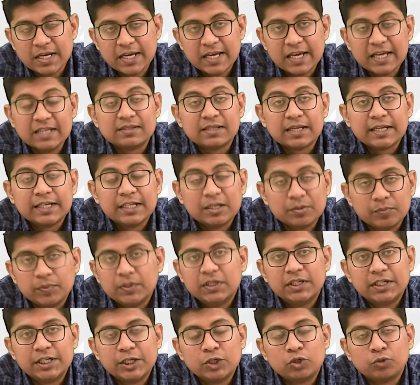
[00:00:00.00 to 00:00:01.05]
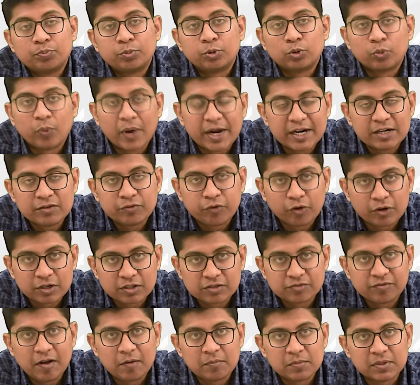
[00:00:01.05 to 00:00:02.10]
His inability to provide for his
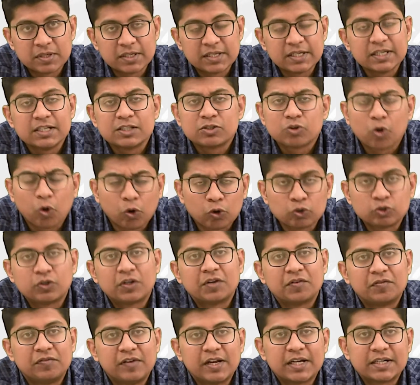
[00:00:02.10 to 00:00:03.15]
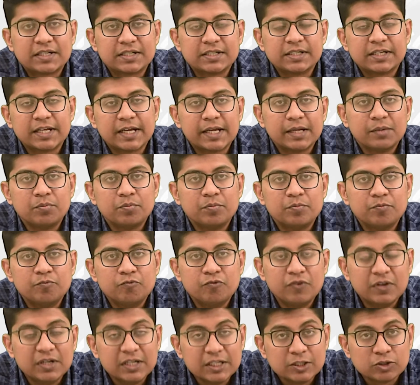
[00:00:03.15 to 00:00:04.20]
family is also reflected in
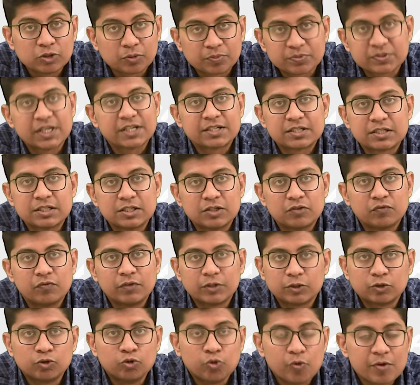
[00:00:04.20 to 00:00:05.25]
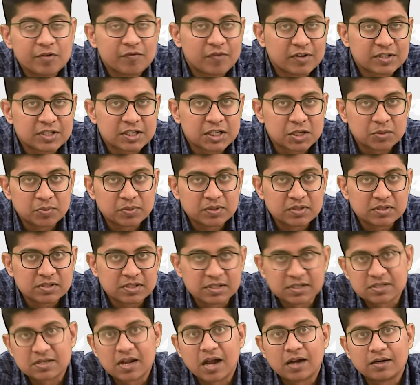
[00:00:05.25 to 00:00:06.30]
Willie's obsession with growing vegetables in
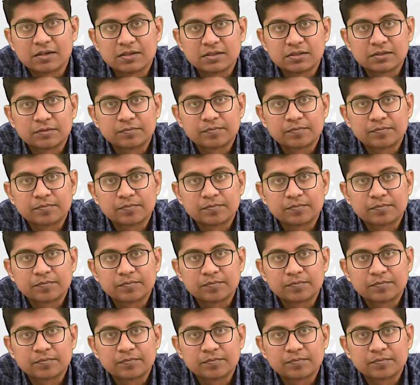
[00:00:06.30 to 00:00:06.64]
his garden.